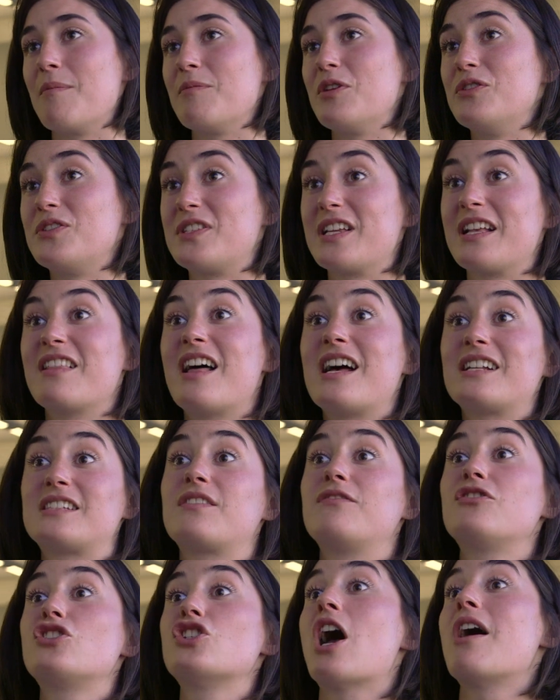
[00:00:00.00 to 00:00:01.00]
using
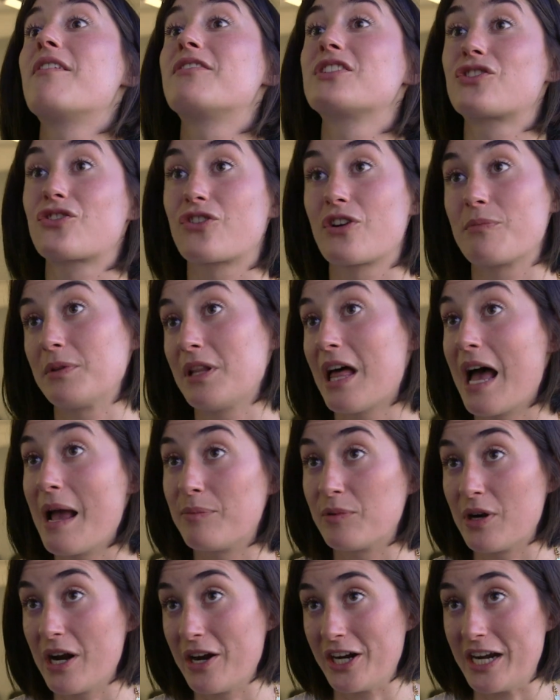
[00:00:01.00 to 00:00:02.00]
lots of JavaScript
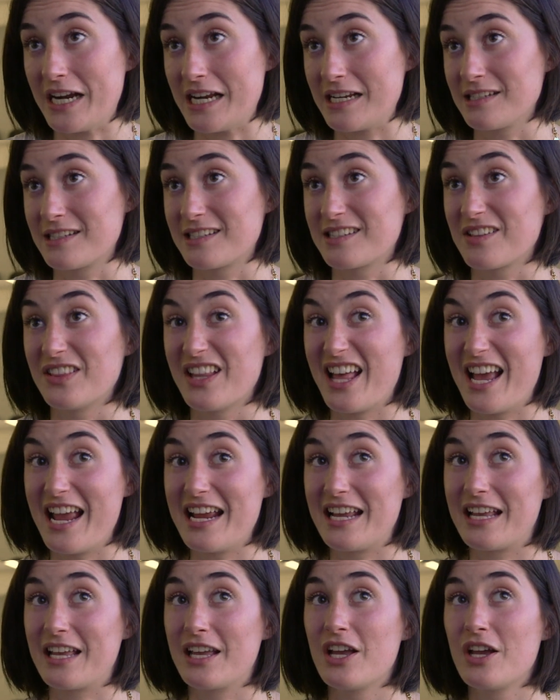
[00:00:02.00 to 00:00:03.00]
libraries
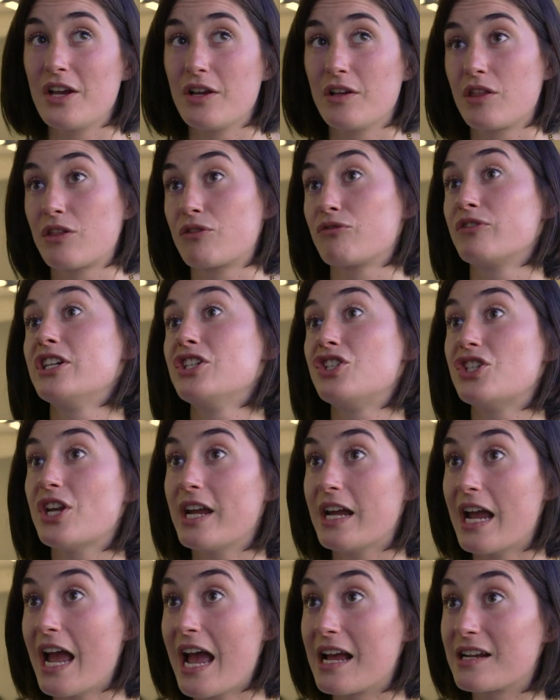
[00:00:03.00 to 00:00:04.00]
like
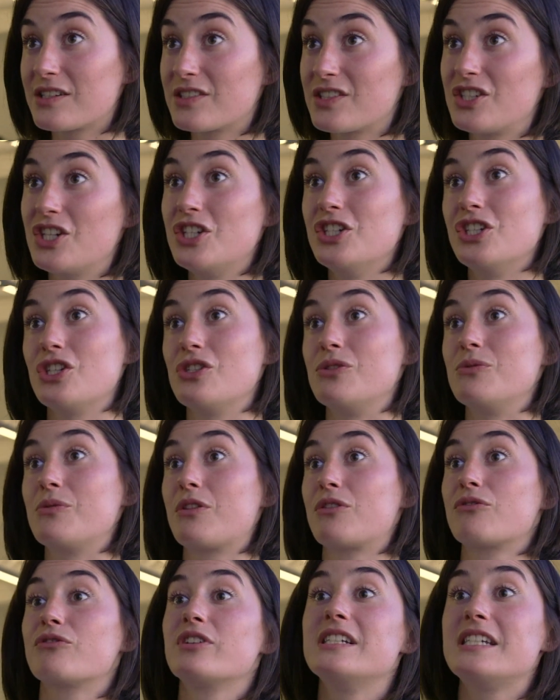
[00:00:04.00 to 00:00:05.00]
3JS to do
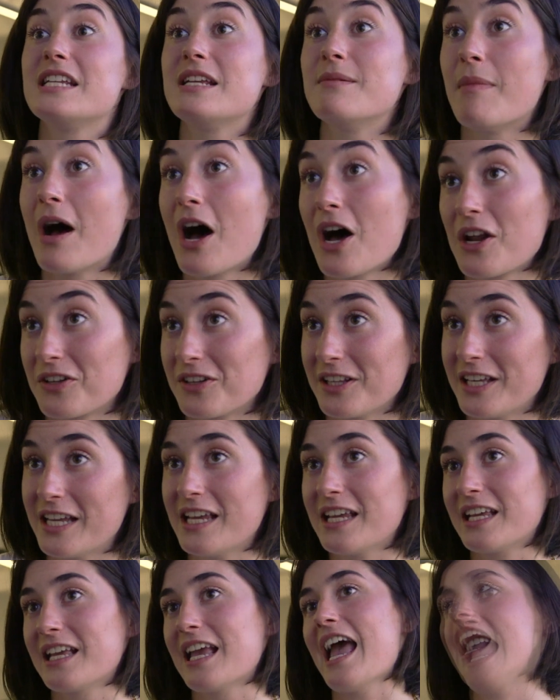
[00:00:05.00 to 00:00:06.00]
3D
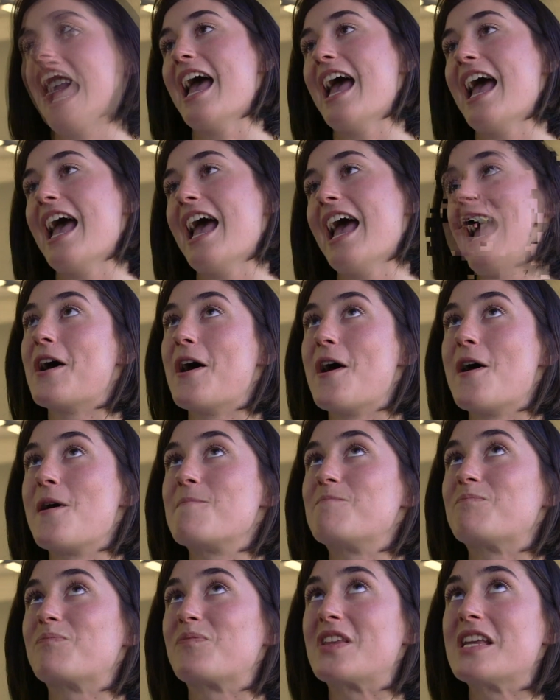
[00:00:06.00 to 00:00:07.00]
modeling.
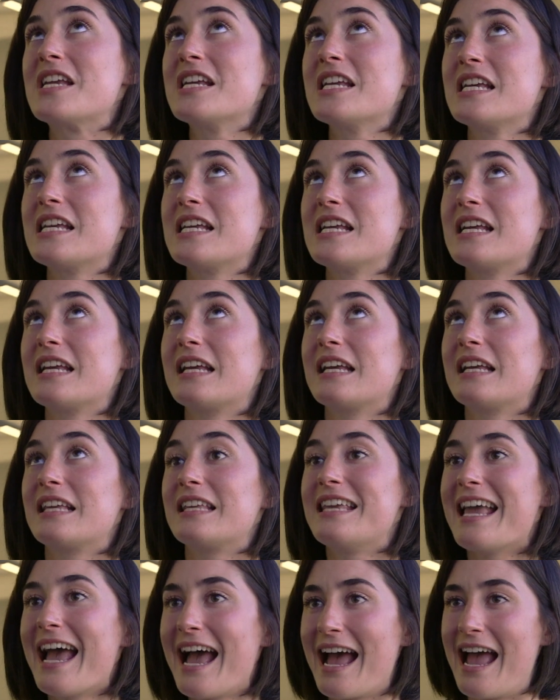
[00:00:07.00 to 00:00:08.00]
And
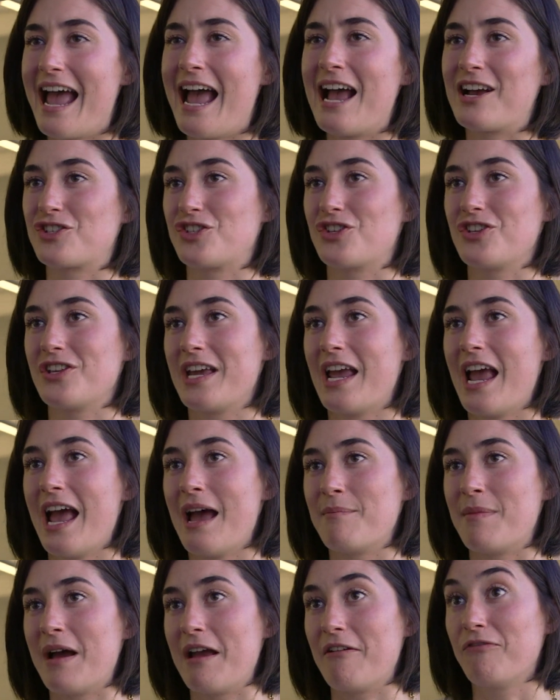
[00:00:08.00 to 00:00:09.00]
yeah, actually
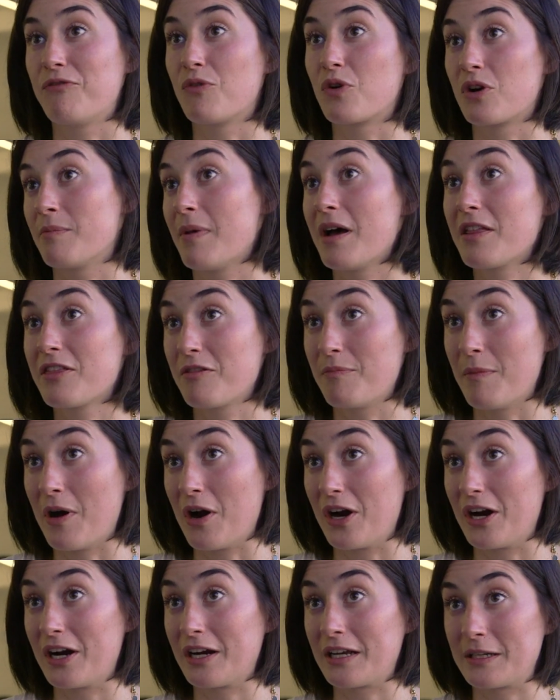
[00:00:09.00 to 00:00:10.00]
at my 4-month
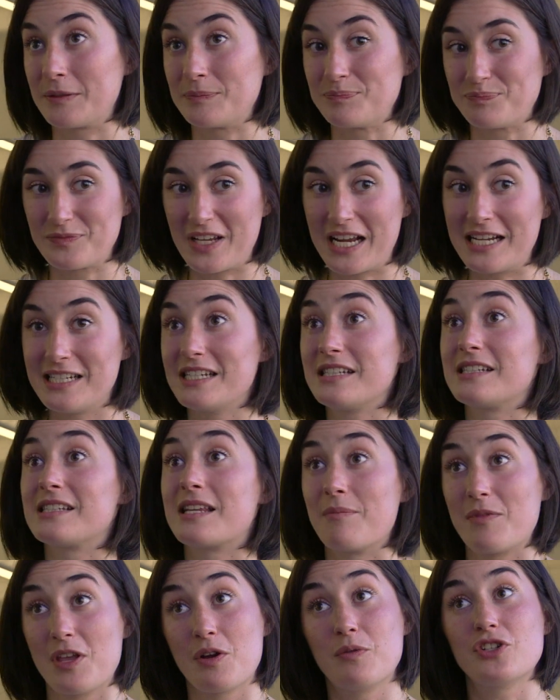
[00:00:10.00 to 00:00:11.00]
mark, I did
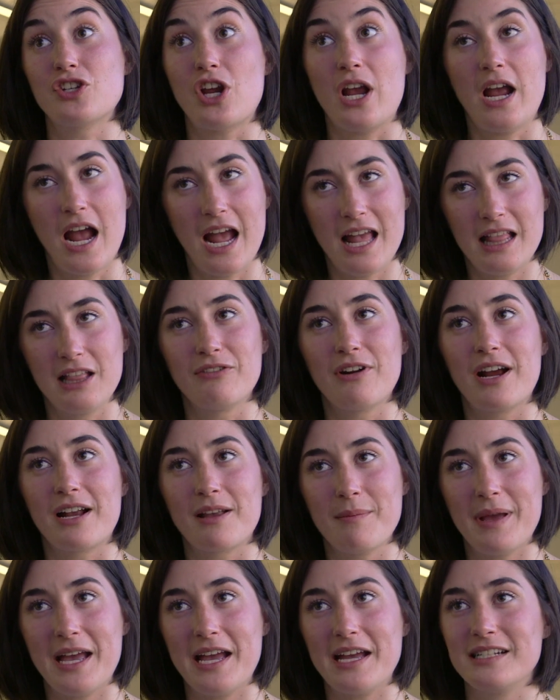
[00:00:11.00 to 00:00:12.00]
something which I highly
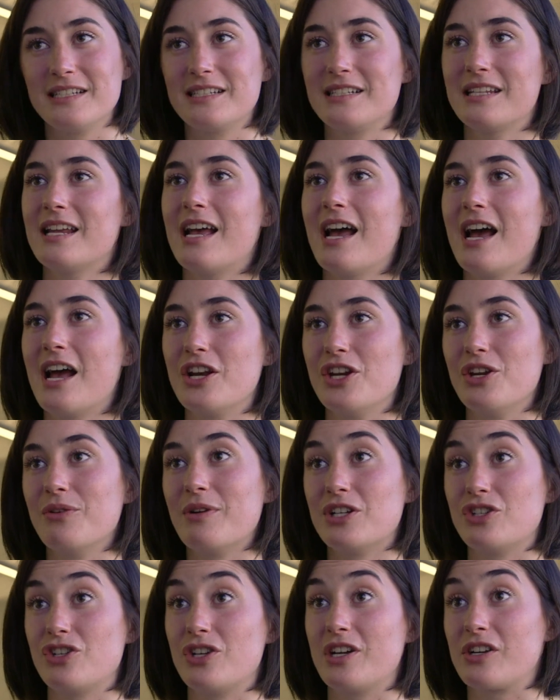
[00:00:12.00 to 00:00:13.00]
recommend new
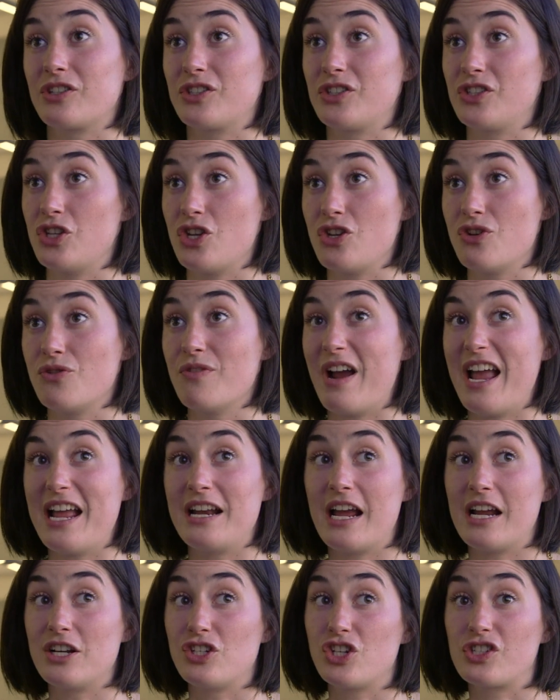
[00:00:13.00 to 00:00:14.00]
engineers do, and
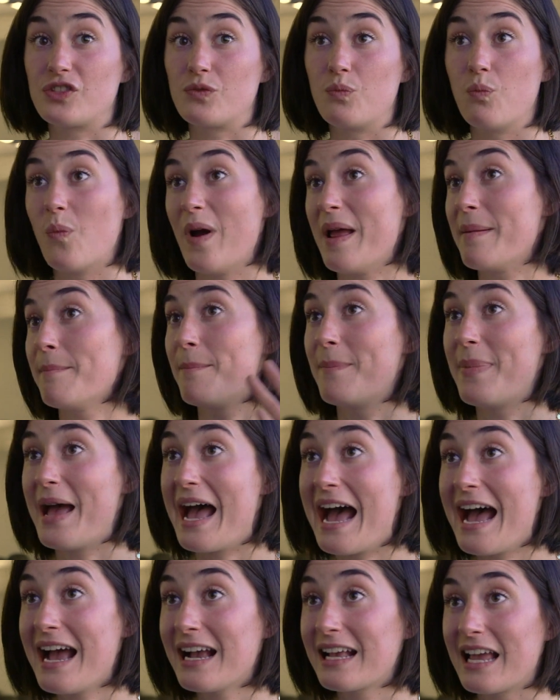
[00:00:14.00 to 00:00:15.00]
I just went
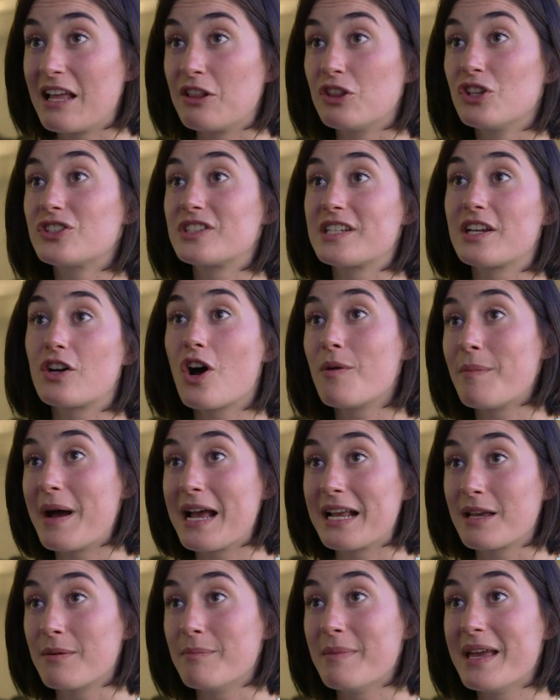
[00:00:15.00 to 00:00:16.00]
back and looked at all my
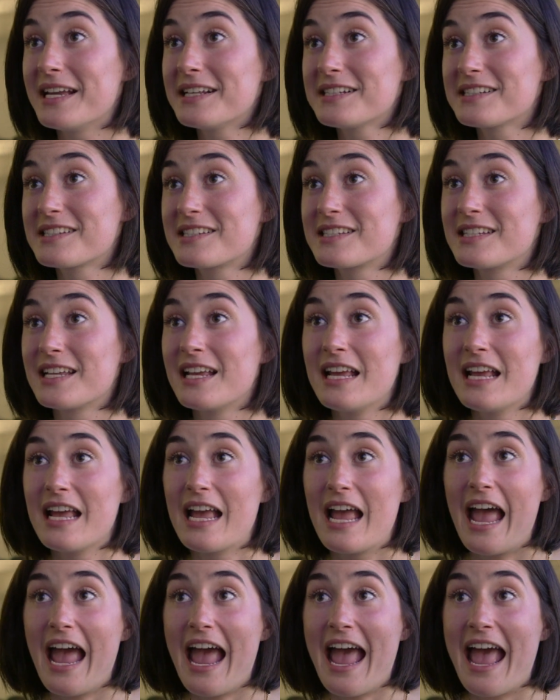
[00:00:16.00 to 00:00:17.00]
commits
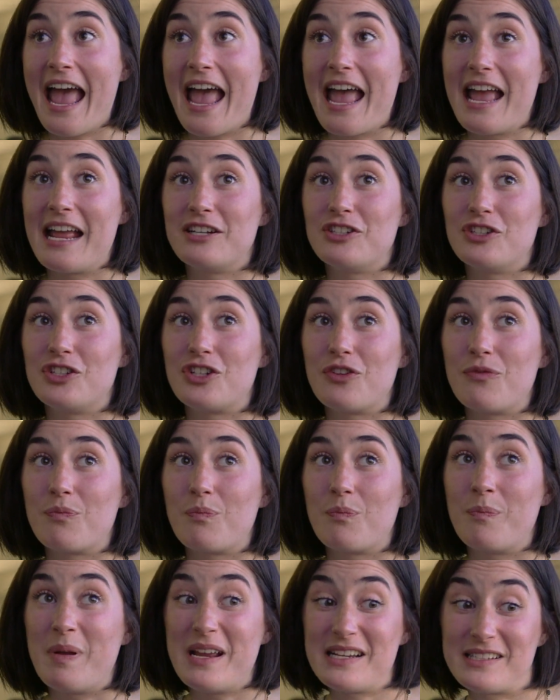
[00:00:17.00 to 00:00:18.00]
and
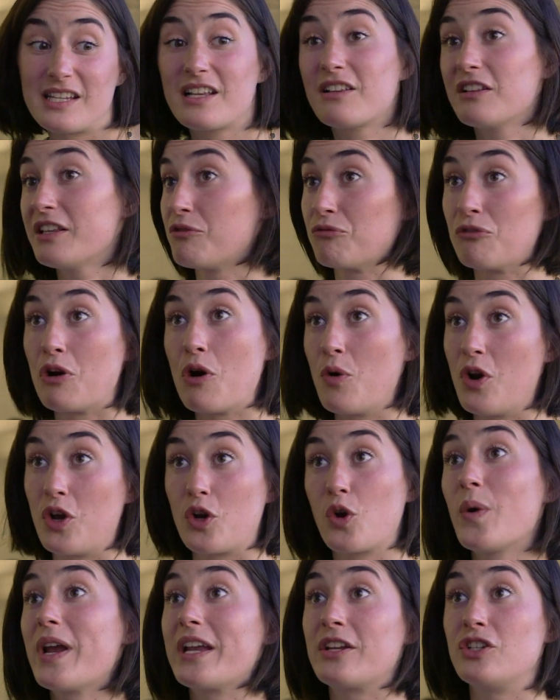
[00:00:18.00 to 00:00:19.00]
basically wrote a
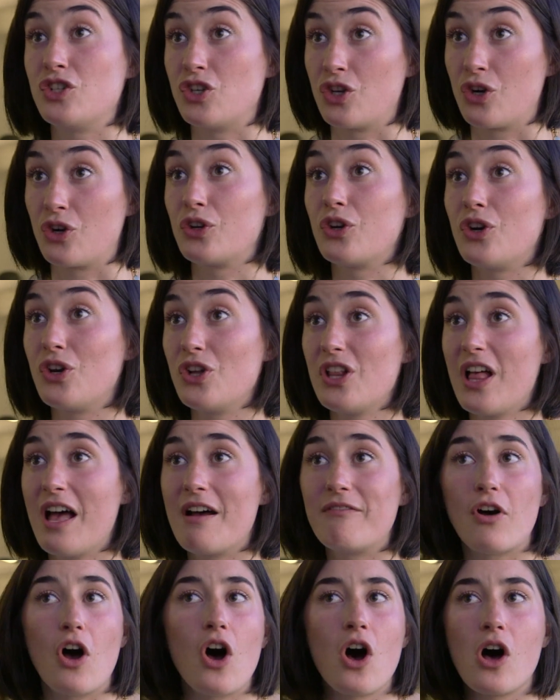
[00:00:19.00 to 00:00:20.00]
quick journal
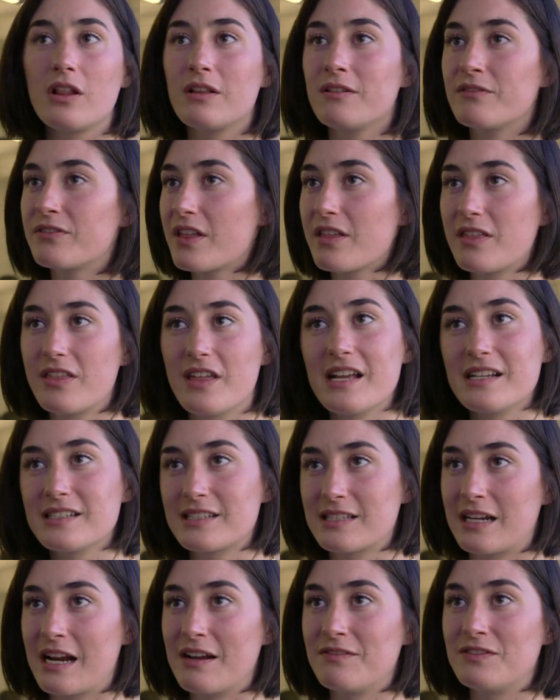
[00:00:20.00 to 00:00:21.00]
of all of the things
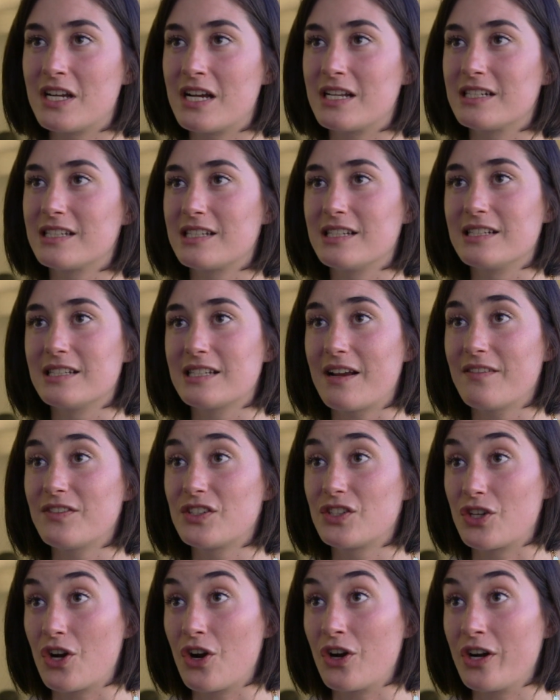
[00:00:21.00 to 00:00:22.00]
that I've done since I've
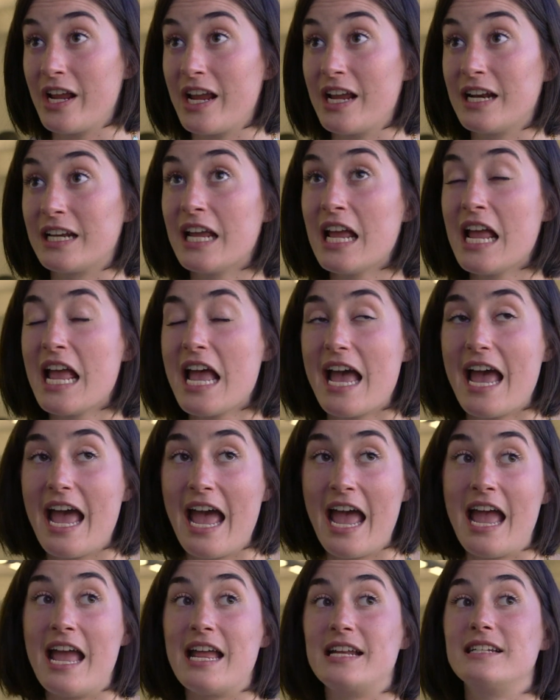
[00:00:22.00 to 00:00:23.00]
started.
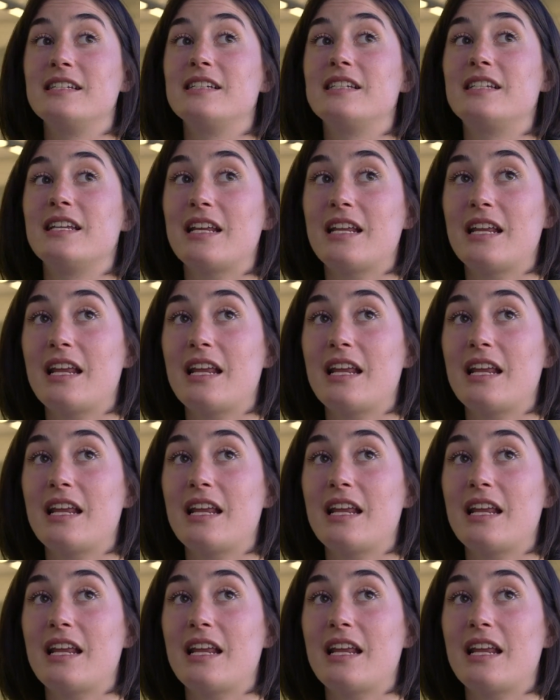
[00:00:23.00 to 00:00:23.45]
And